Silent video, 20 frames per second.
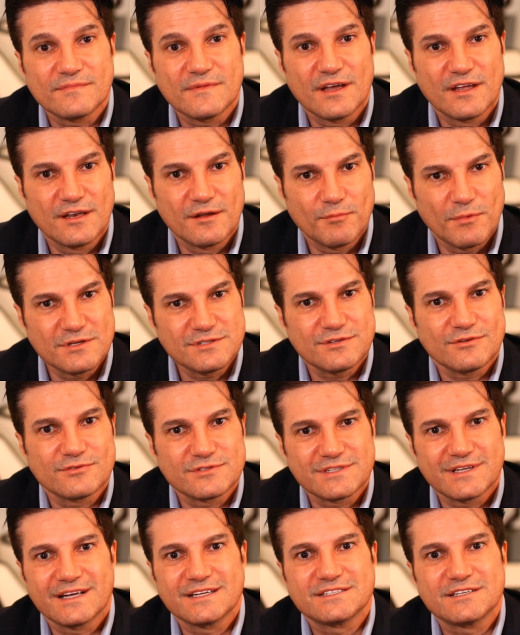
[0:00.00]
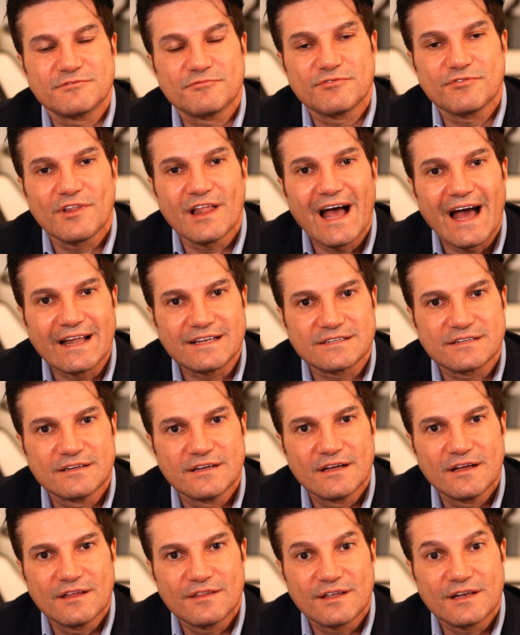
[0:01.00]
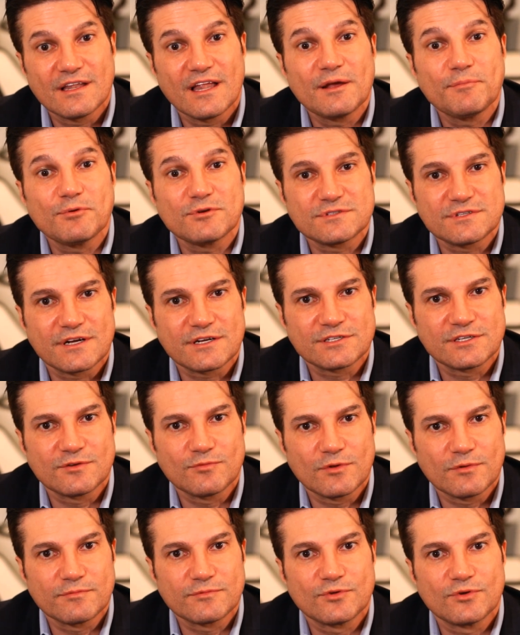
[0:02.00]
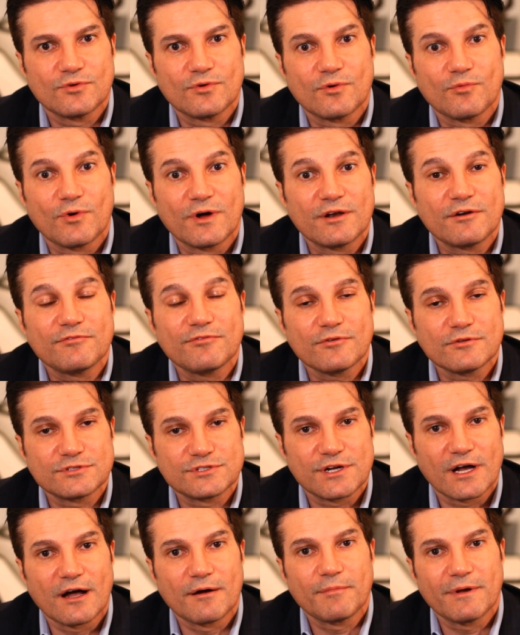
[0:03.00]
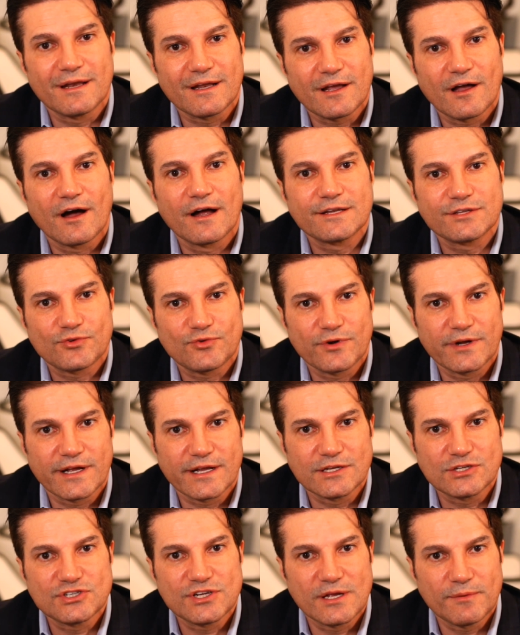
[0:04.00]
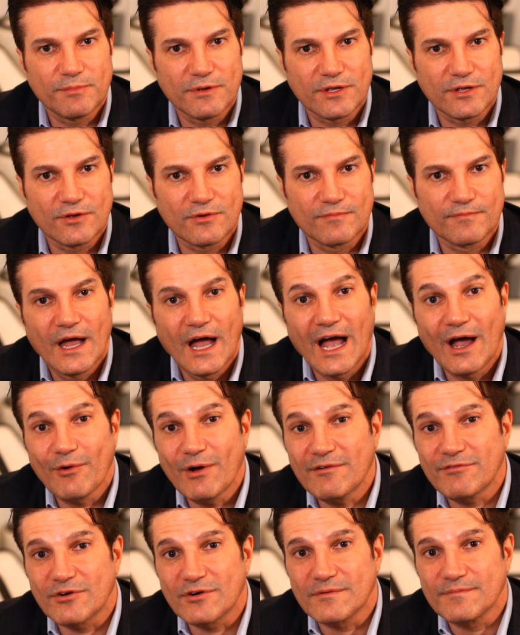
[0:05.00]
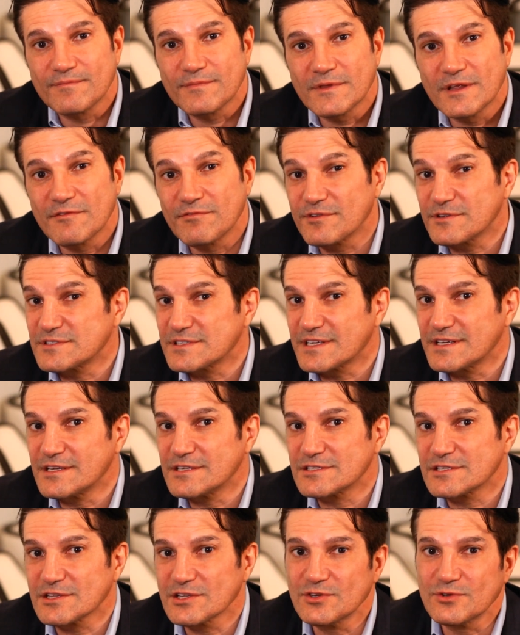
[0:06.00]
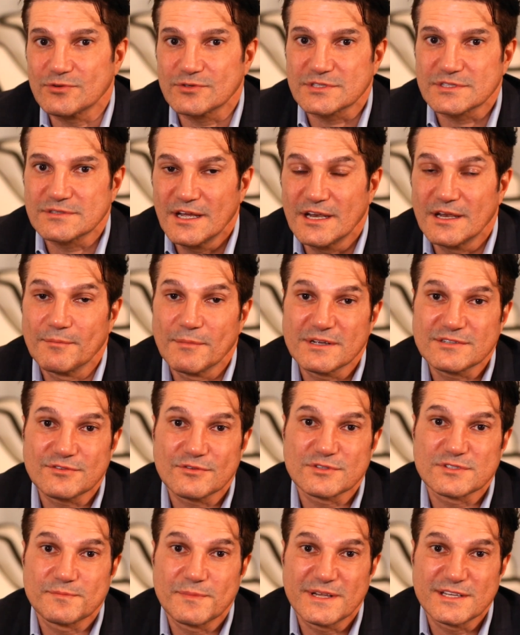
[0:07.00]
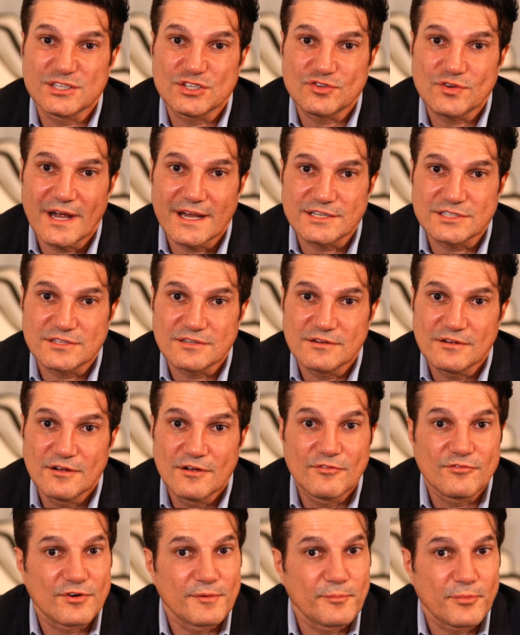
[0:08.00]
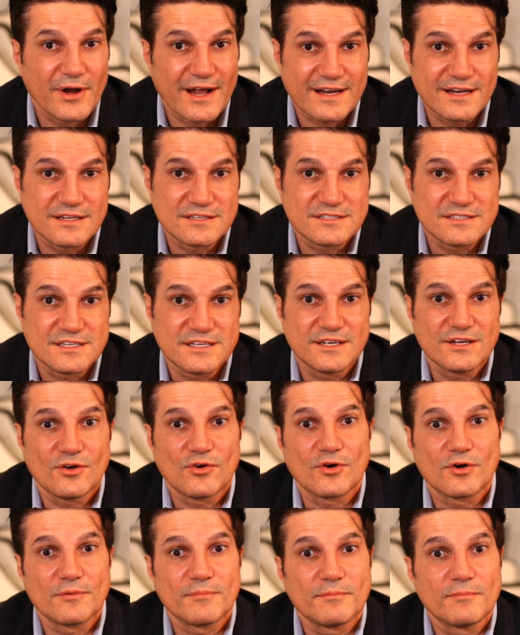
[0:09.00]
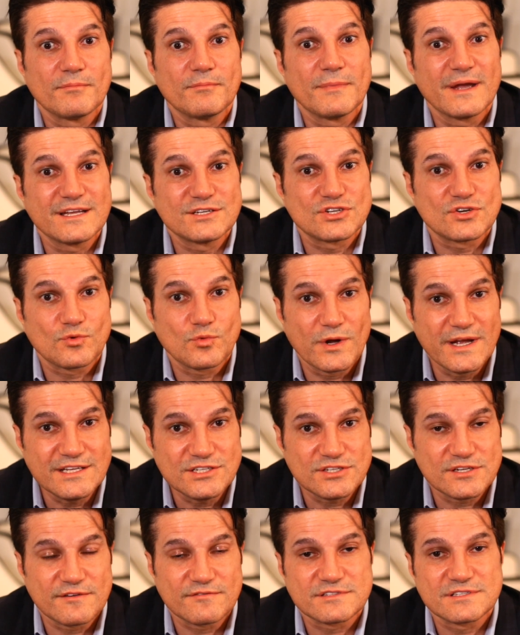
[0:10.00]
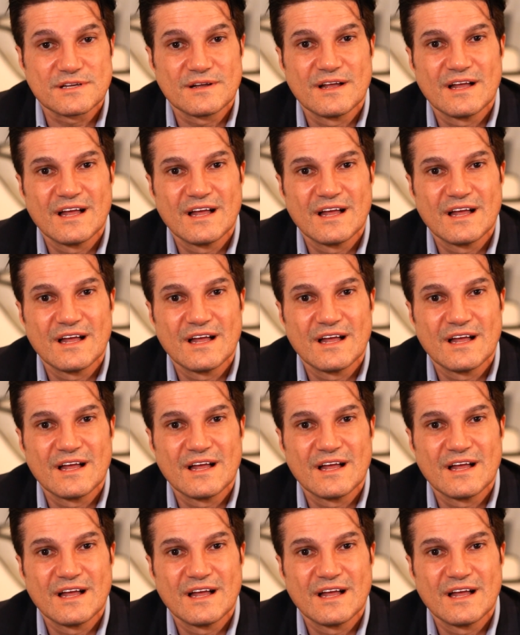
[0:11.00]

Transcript: and the muscle is nice and flat, then liposuction will do a wonderful job in contouring and shaping you. However, if the skin is loose and the muscle has been stretched from pregnancy or major weight shifts,